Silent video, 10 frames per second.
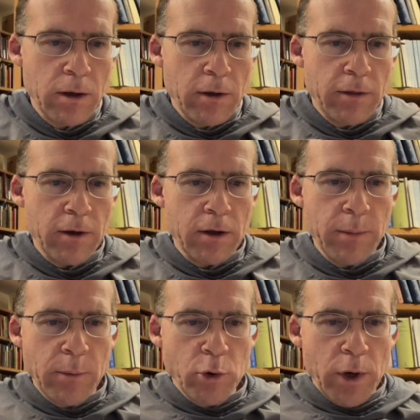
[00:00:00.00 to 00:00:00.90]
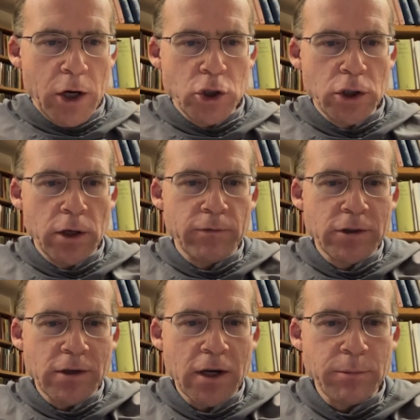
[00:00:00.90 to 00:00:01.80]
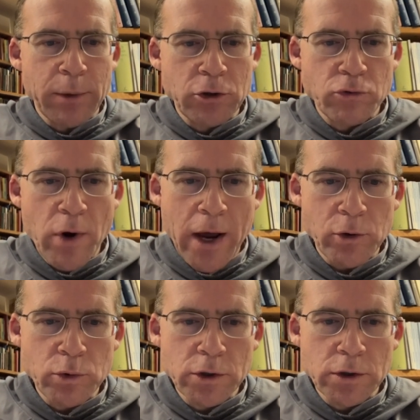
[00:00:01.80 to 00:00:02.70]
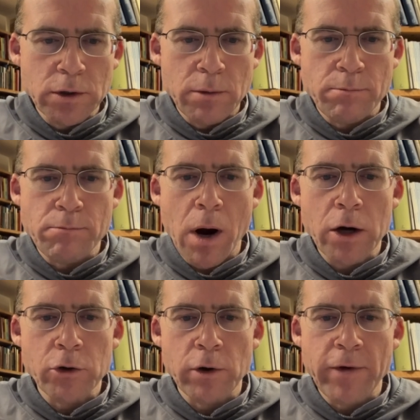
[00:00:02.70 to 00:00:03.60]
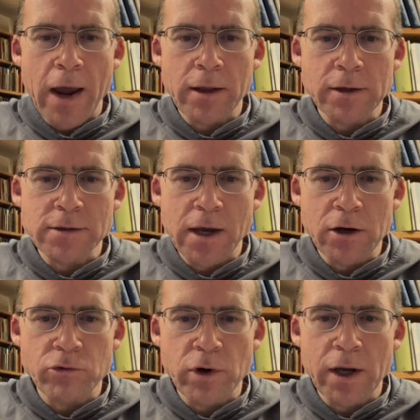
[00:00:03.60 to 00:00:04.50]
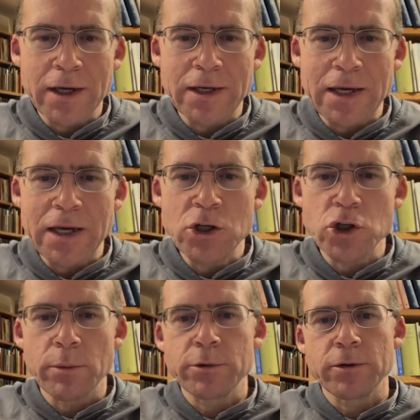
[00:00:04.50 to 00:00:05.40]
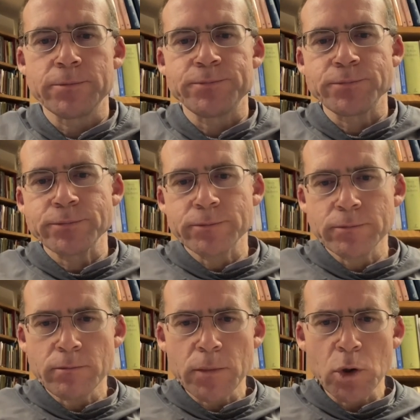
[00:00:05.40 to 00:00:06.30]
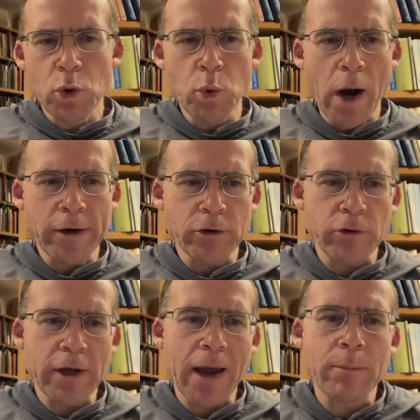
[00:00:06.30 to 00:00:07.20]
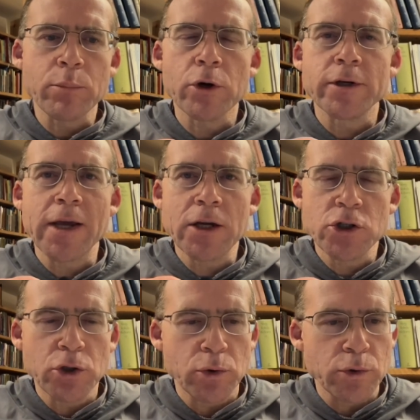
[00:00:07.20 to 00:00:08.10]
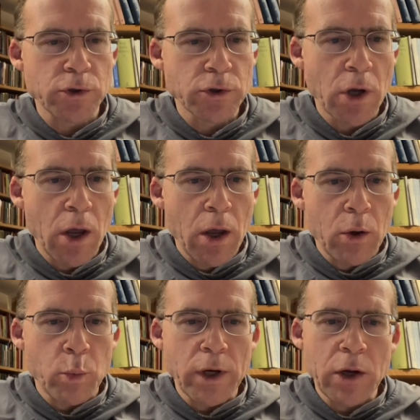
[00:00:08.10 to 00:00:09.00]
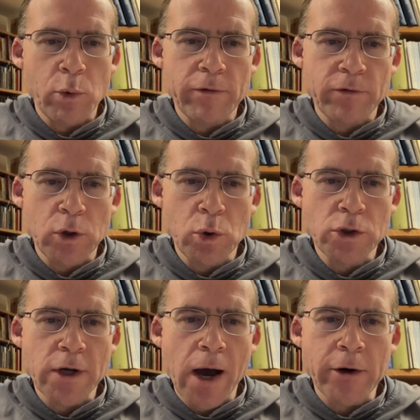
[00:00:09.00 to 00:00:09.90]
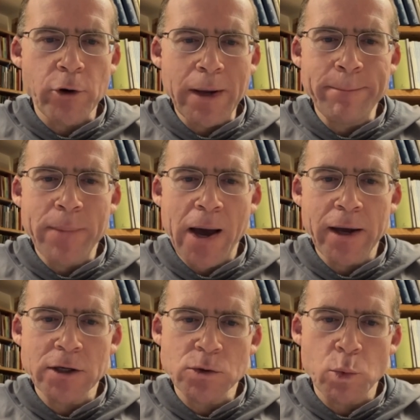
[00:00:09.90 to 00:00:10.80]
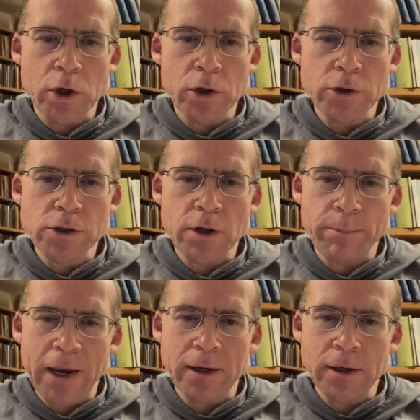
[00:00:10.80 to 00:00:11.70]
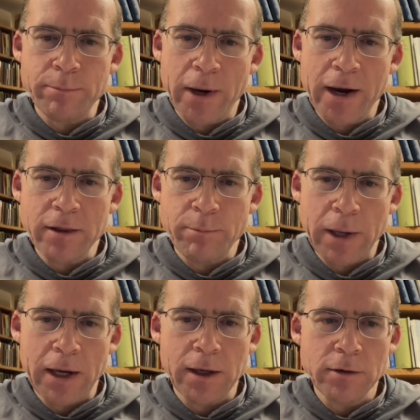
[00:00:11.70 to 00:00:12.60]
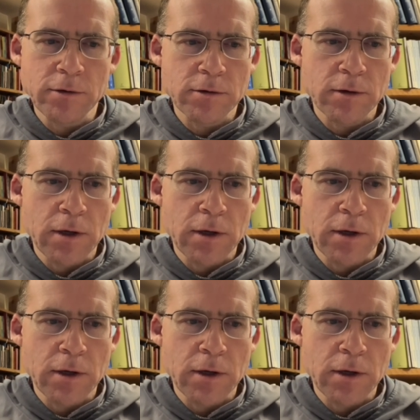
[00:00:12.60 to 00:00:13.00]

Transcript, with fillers: The commemoration of Saint Metranus, martyr of Alexandria in Egypt, who under the Emperor Decius, when he refused to utter impious words commanded by the pagans,